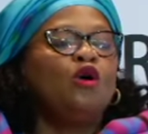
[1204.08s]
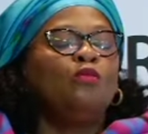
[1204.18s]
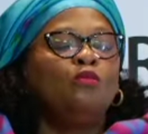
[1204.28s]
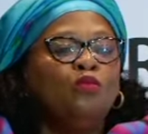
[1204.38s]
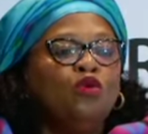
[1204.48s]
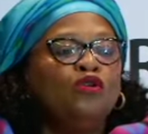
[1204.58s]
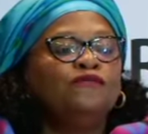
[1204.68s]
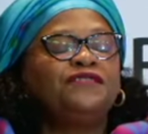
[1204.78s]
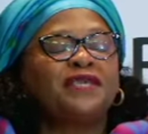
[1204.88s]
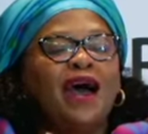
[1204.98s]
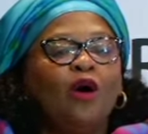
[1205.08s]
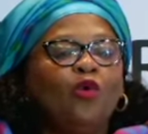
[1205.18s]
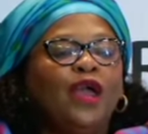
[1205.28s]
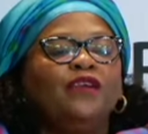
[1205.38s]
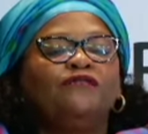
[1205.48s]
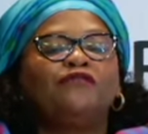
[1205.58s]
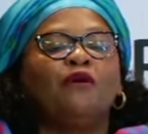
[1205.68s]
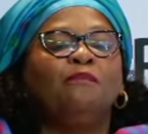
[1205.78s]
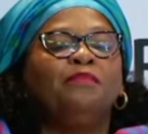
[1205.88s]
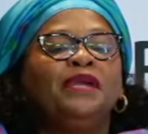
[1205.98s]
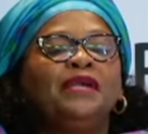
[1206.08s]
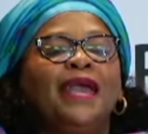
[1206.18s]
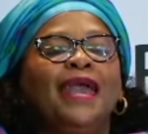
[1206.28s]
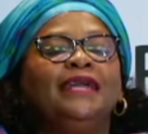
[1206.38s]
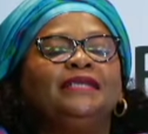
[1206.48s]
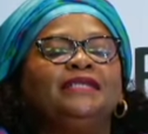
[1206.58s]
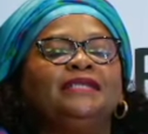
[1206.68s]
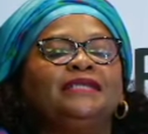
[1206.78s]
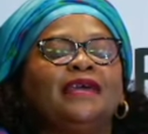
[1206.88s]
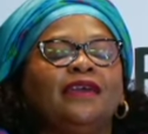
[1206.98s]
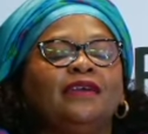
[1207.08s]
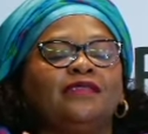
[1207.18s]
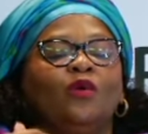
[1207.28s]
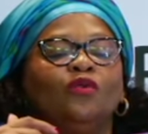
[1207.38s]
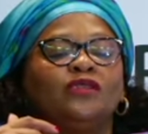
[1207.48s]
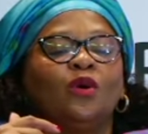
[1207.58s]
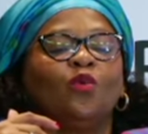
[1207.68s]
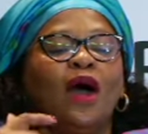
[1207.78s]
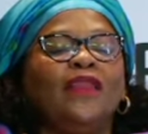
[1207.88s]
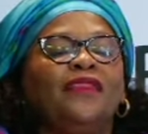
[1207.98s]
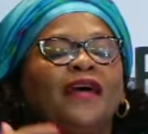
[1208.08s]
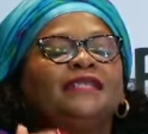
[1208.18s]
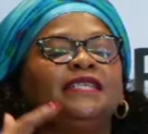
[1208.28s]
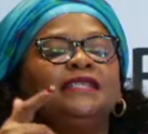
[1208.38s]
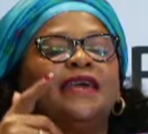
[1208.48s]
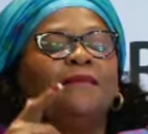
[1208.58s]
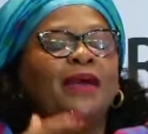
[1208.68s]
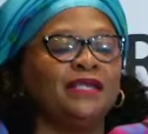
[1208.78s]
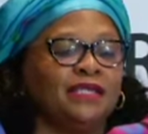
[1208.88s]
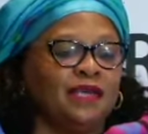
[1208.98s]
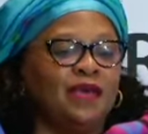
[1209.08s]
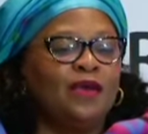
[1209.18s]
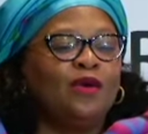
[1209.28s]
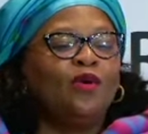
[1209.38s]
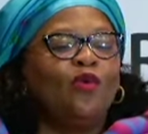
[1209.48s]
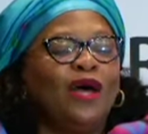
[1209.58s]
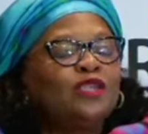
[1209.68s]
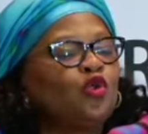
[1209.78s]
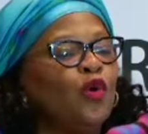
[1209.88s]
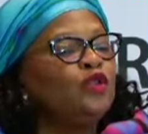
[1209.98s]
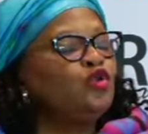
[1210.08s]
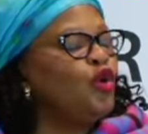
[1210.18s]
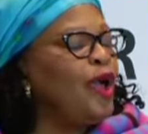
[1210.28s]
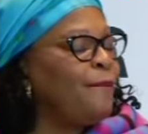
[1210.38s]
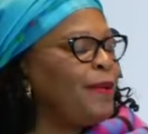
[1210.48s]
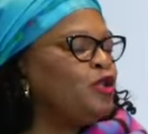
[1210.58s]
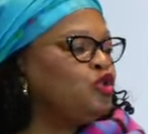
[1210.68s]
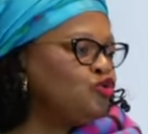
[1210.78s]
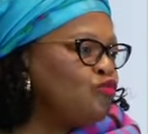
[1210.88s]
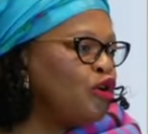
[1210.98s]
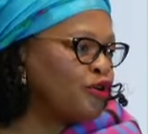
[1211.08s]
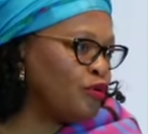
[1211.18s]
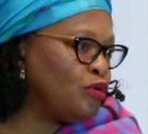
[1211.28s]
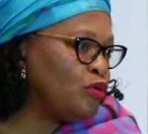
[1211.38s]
moves away from being the one that determines what's going to happen tomorrow,